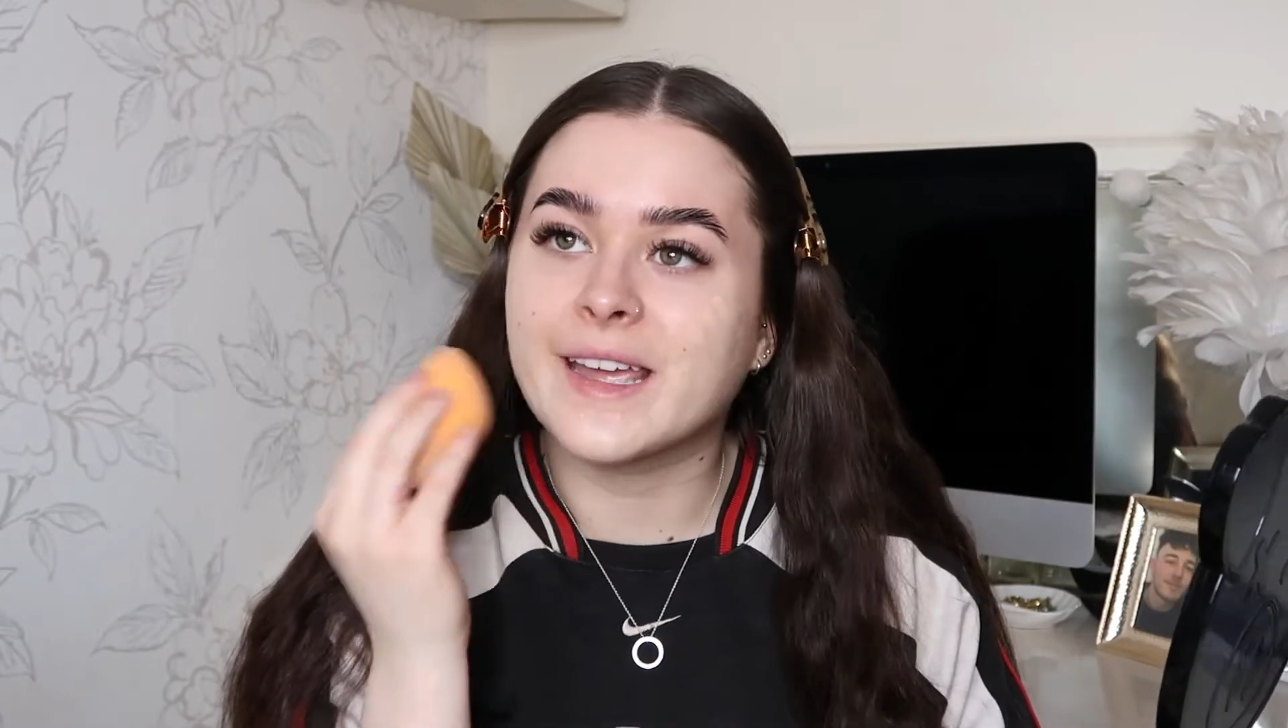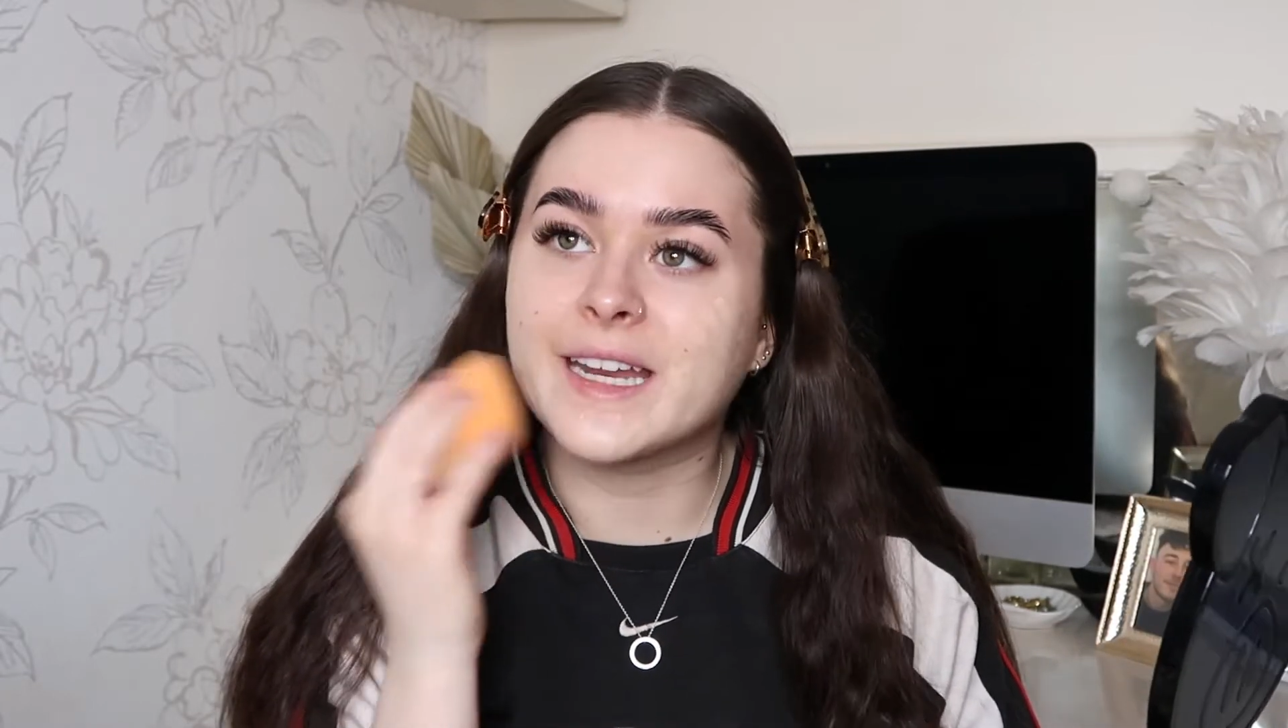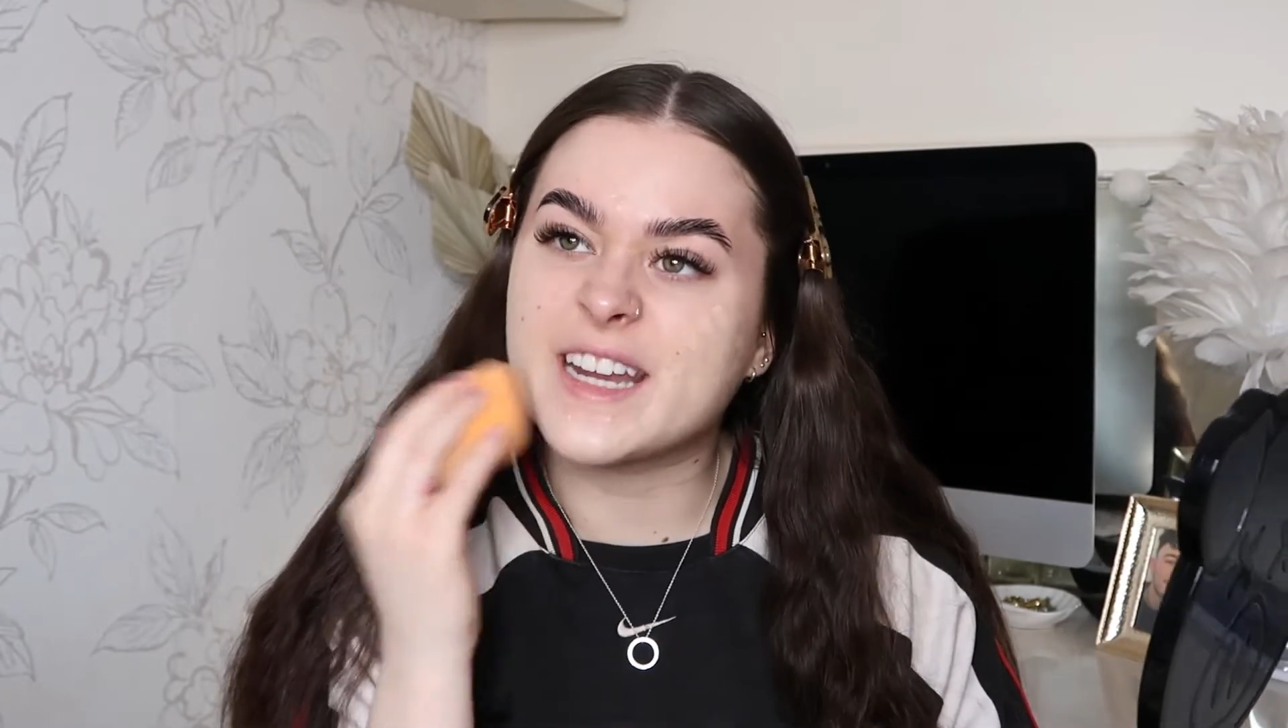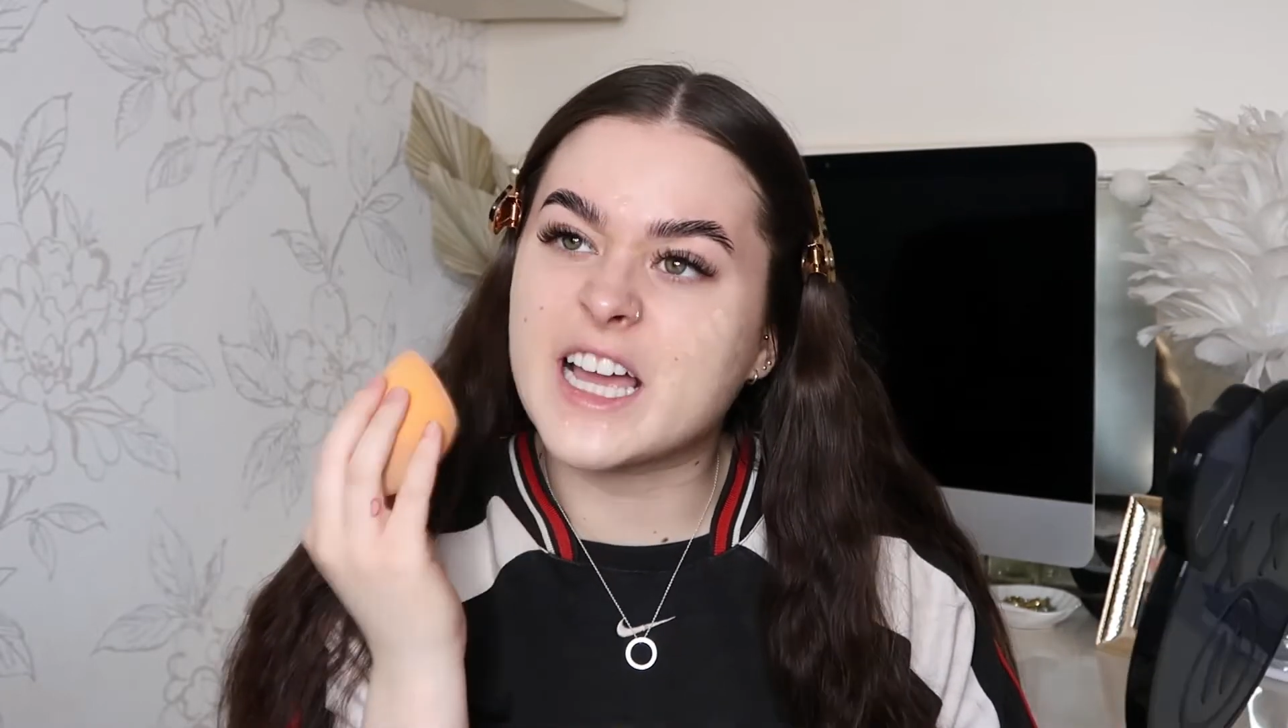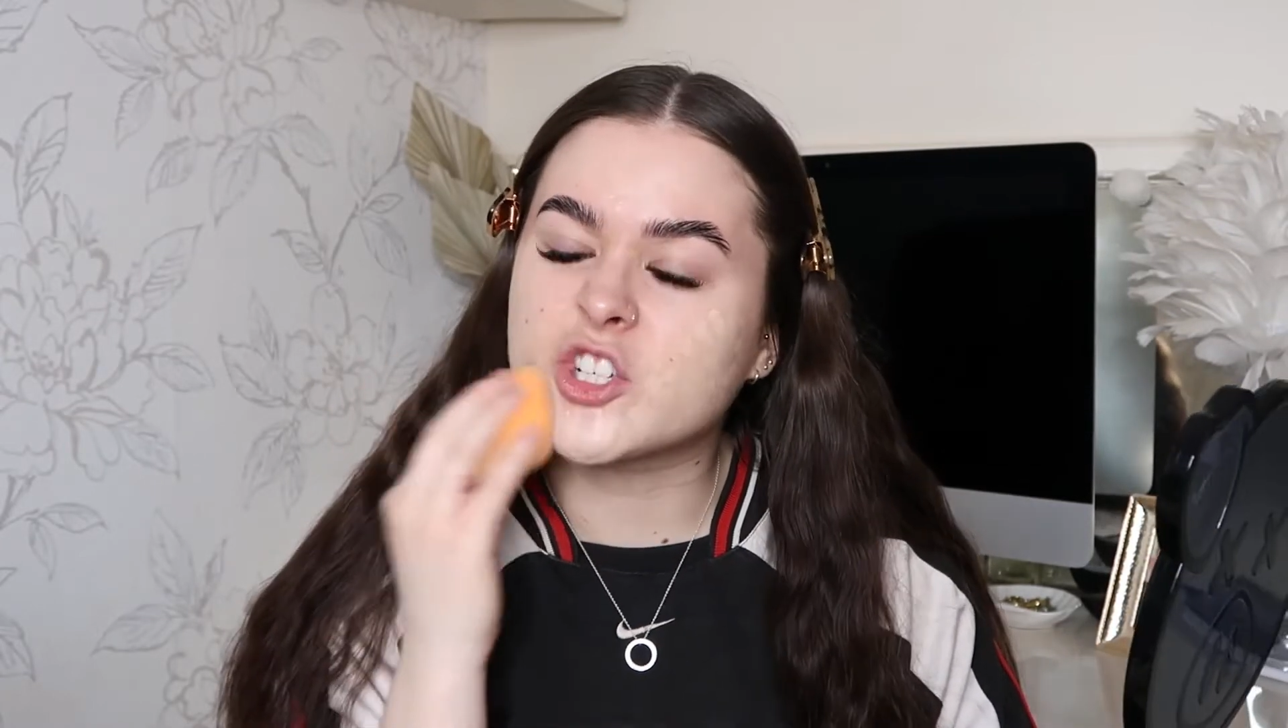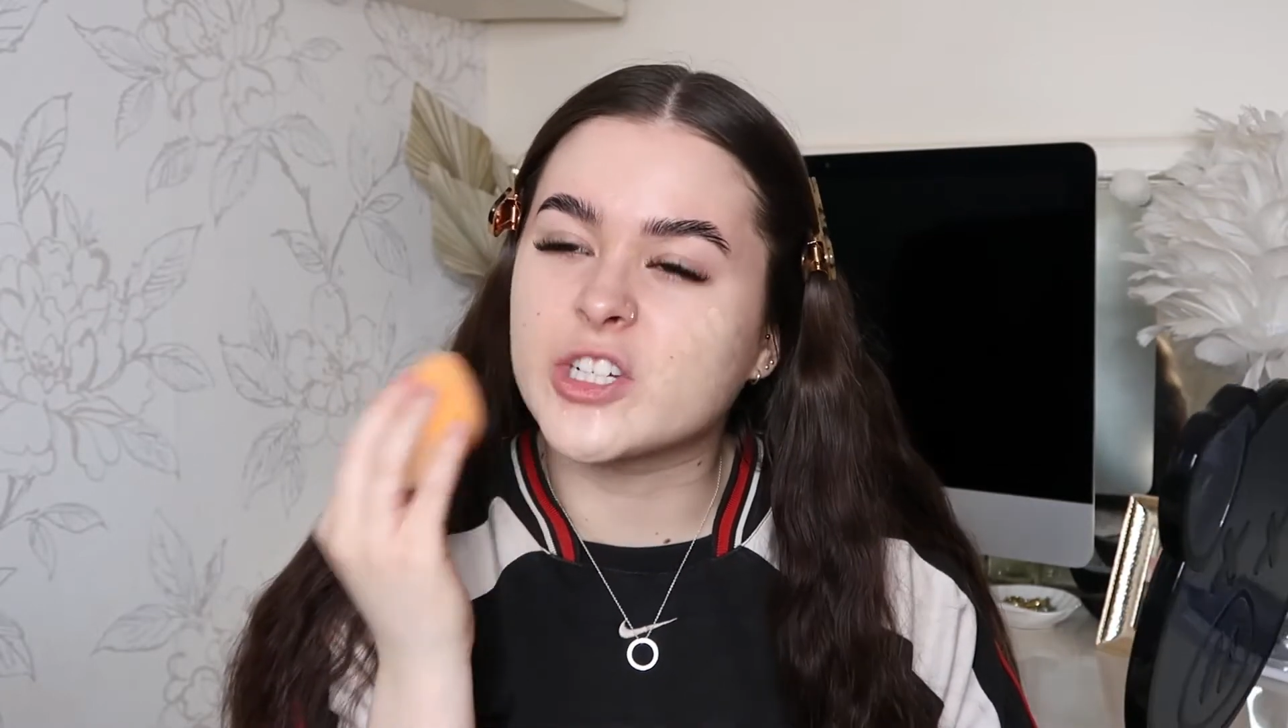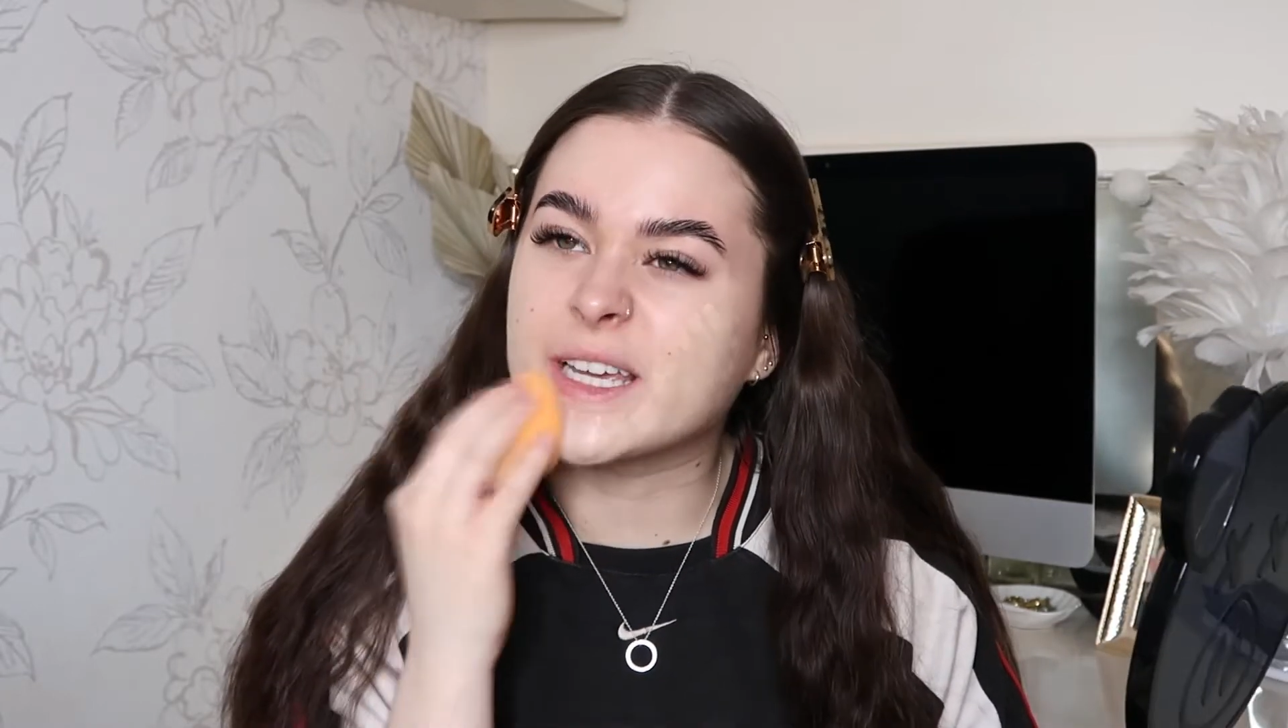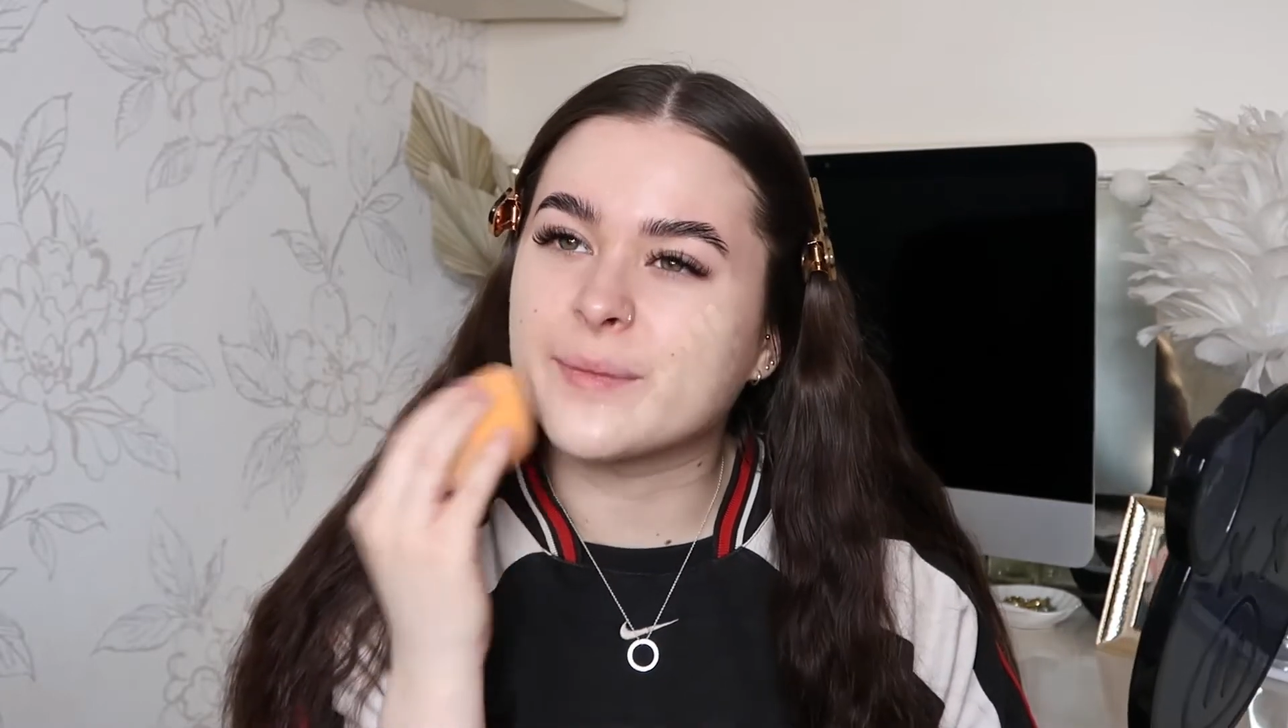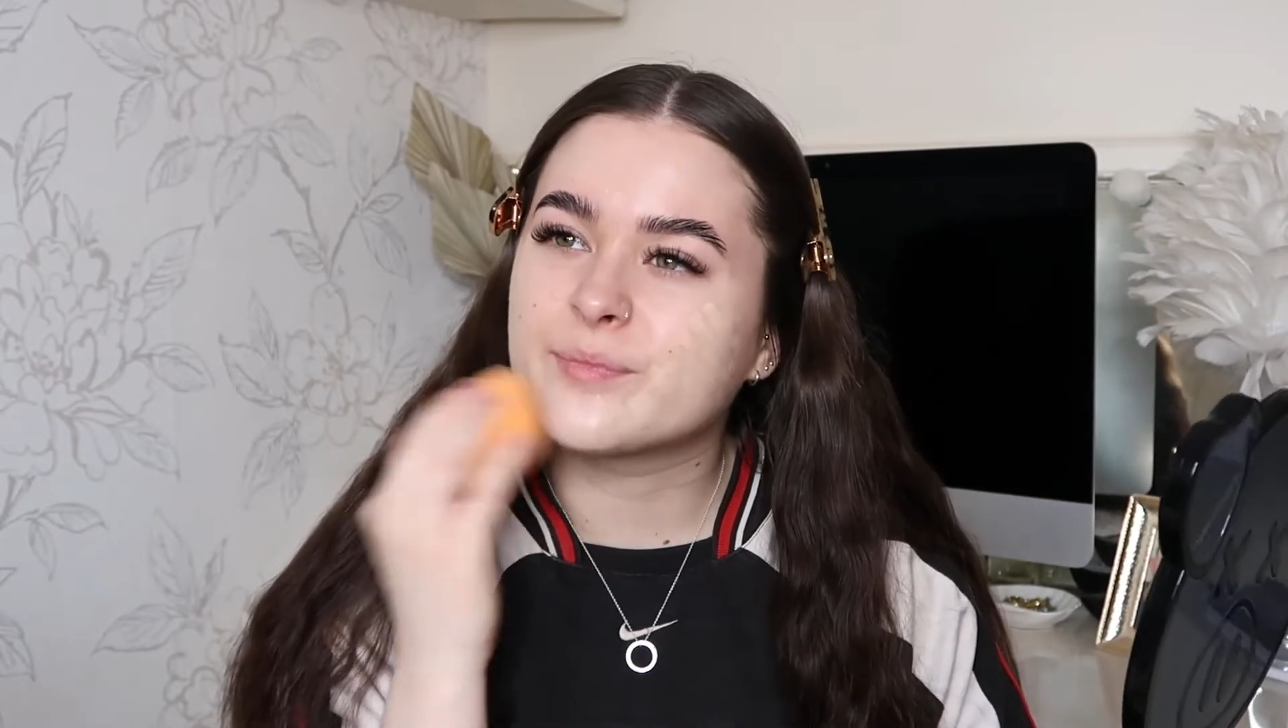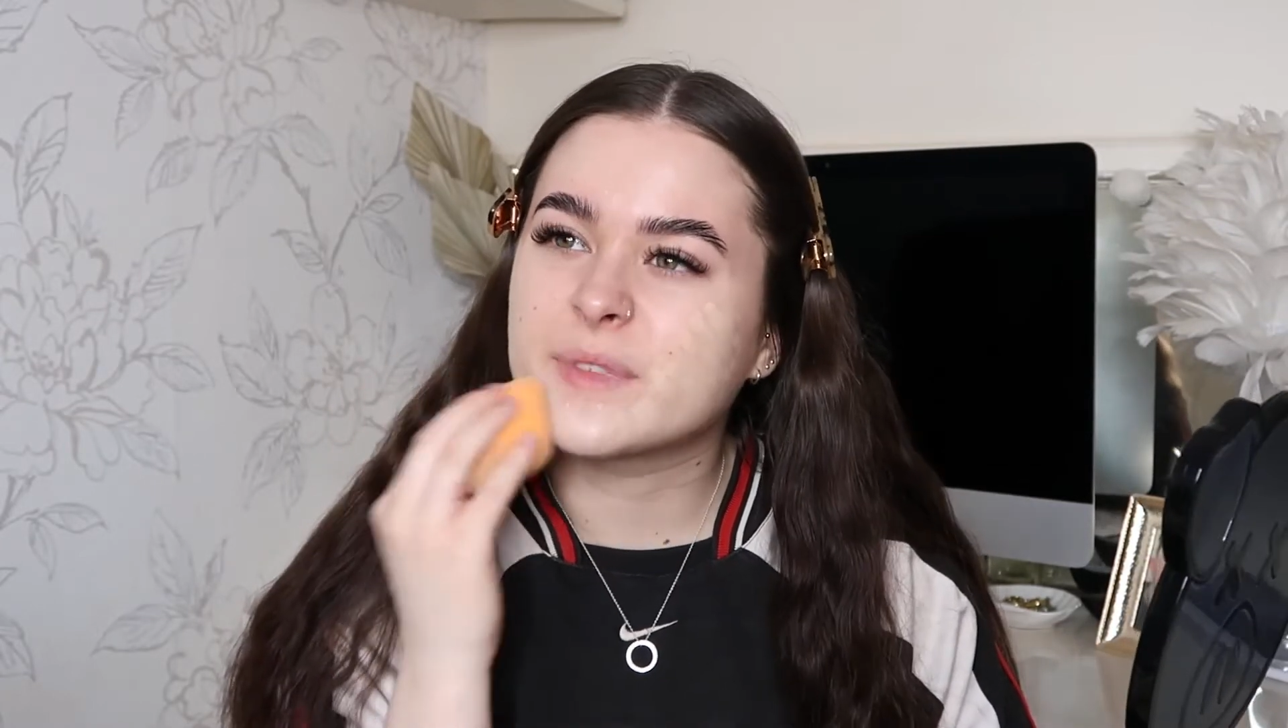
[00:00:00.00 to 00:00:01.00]
get it
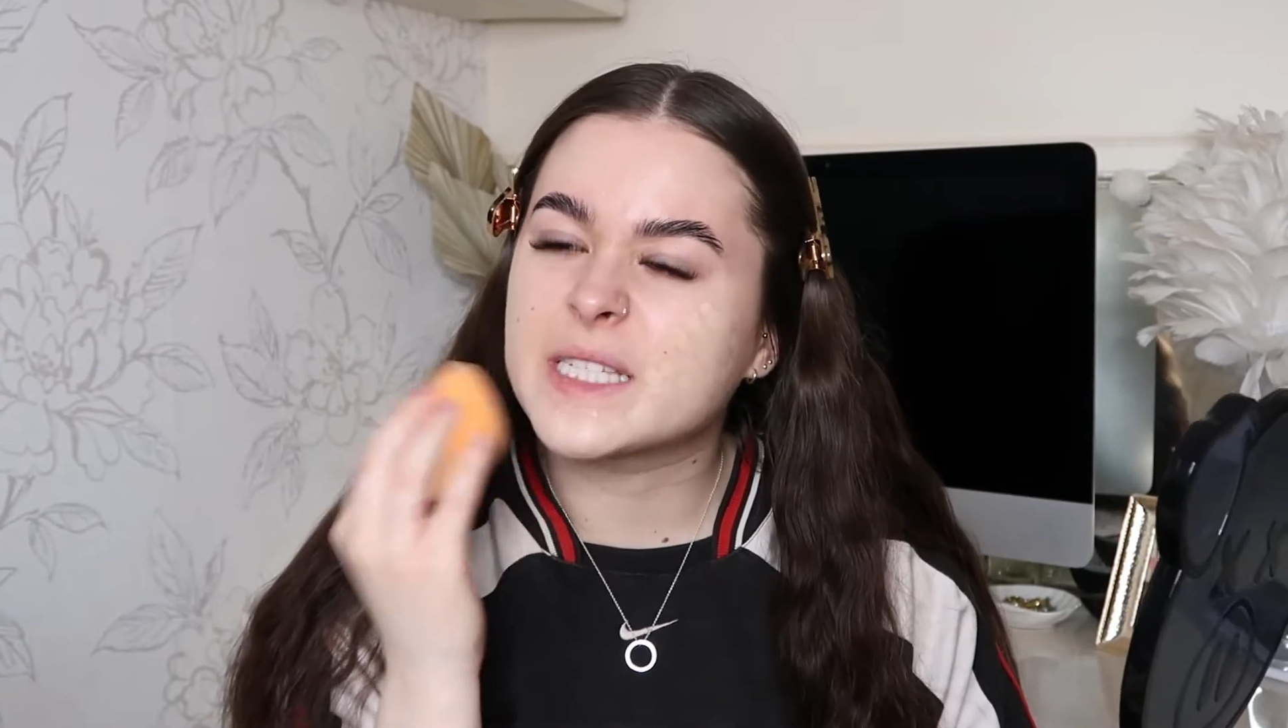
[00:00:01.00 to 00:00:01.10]
naturally.